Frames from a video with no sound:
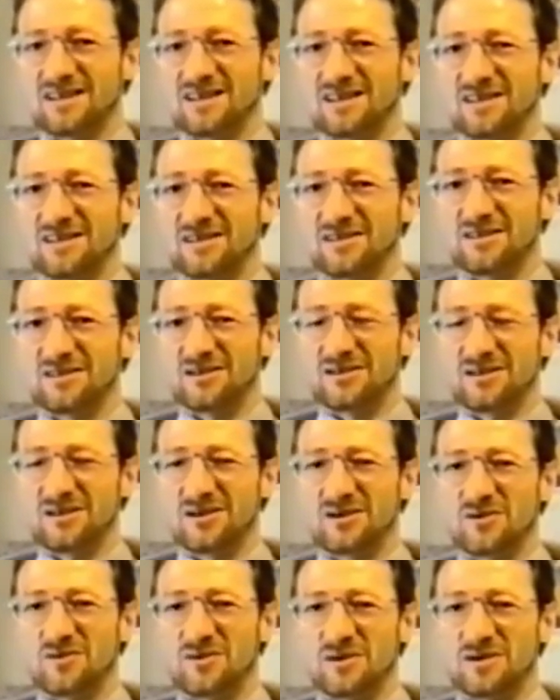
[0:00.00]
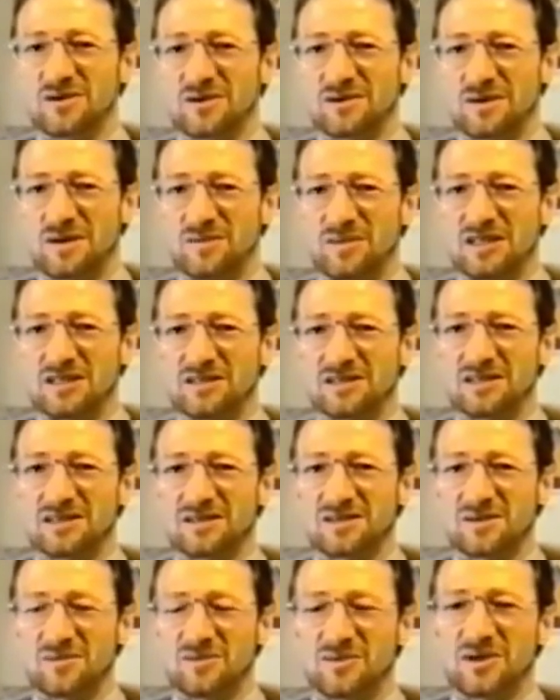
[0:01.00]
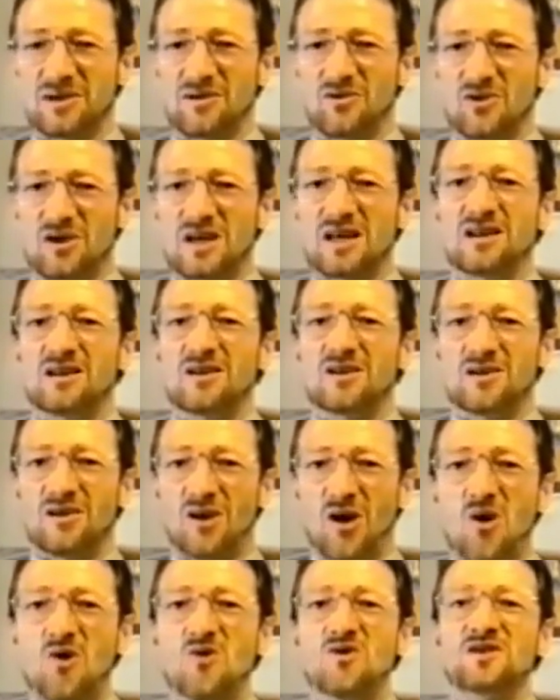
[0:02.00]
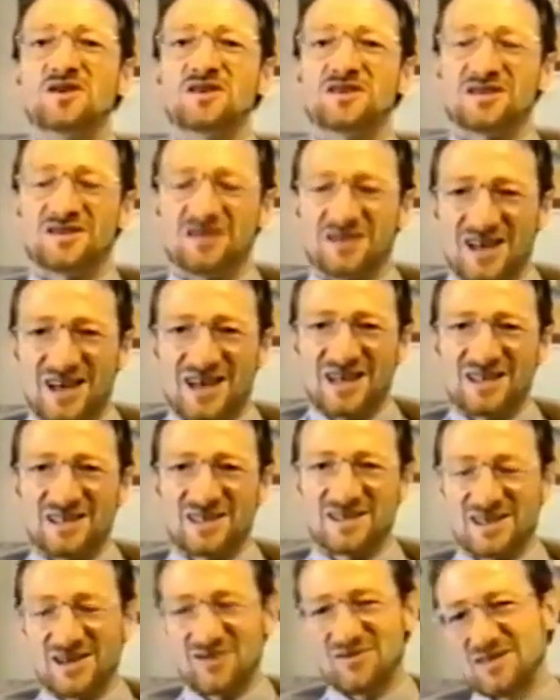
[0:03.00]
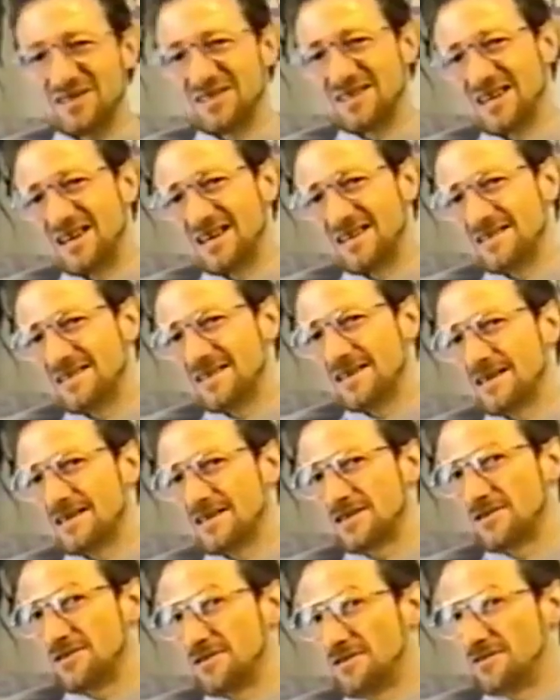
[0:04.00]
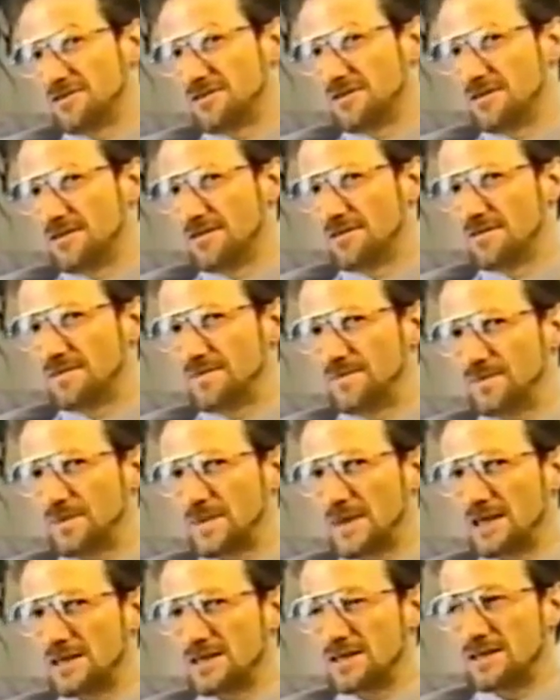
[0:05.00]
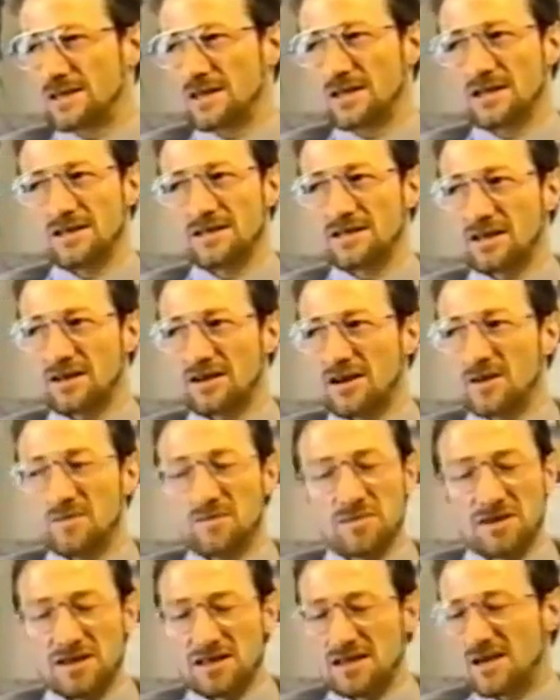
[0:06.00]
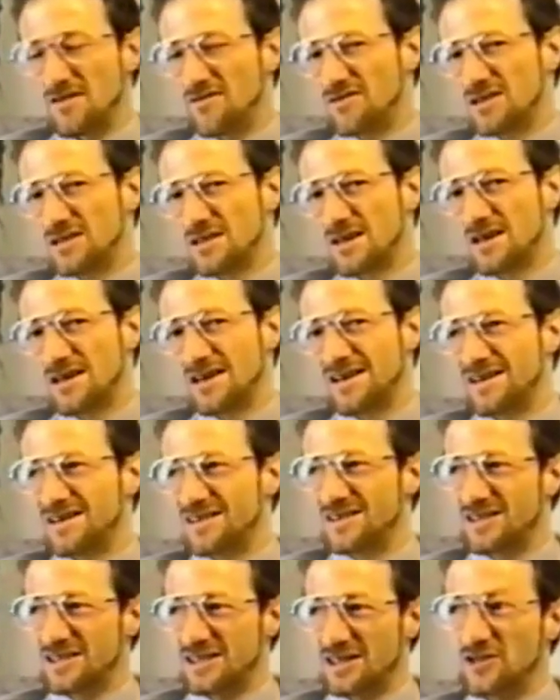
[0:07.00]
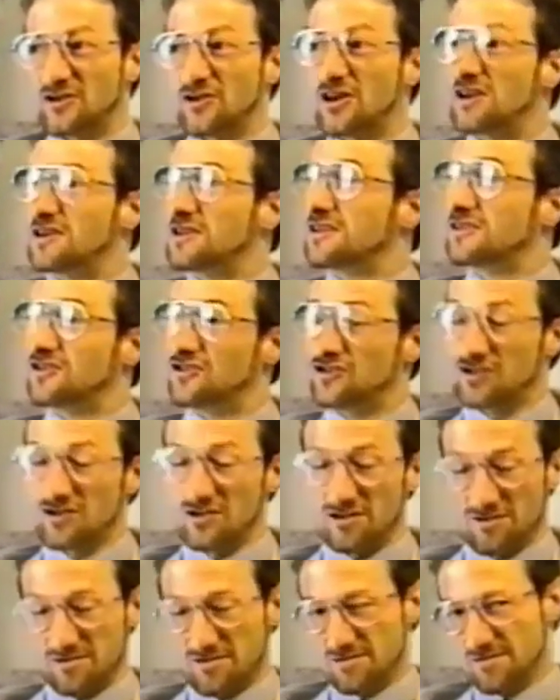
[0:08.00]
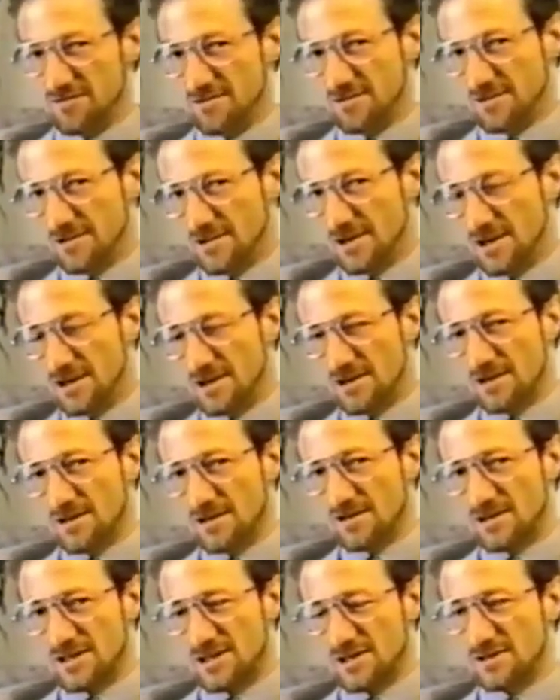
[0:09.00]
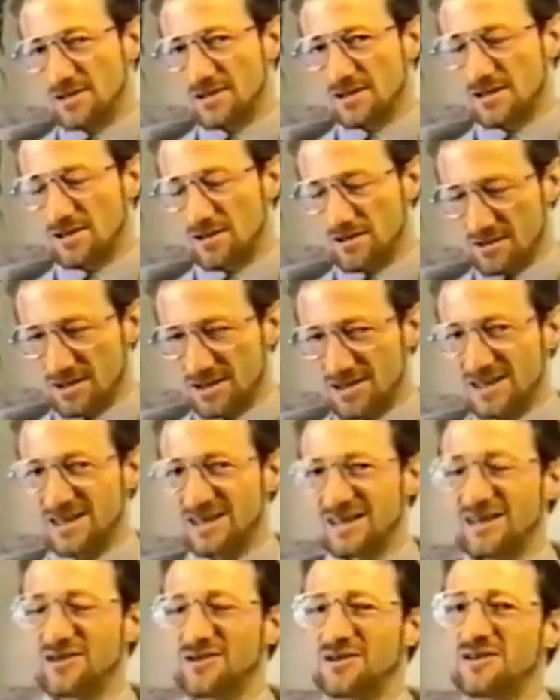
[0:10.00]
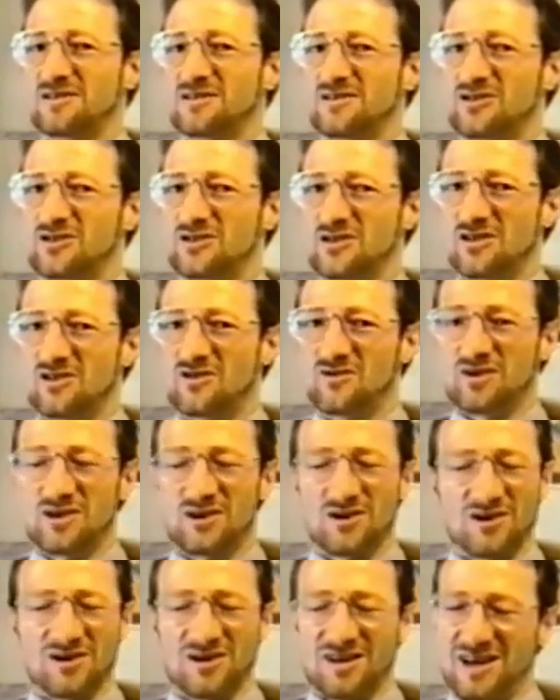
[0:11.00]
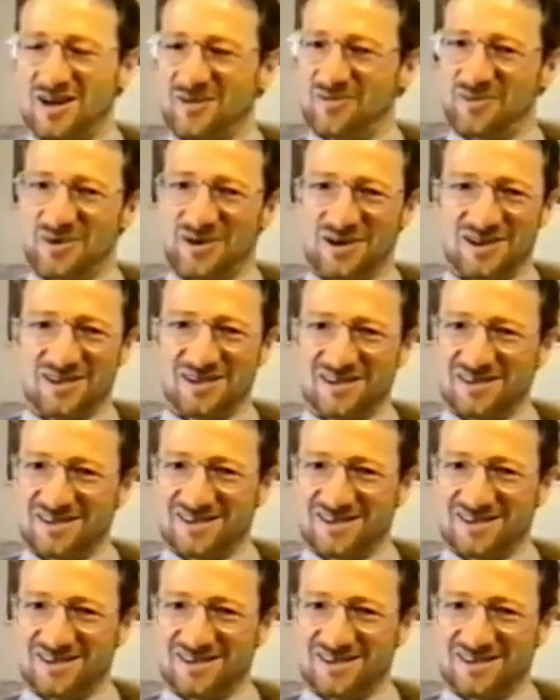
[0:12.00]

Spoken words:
And I mean, the real owner today is 78 years old. Still in the company every day and still running the show. So as long as he can run the show, we are all happy.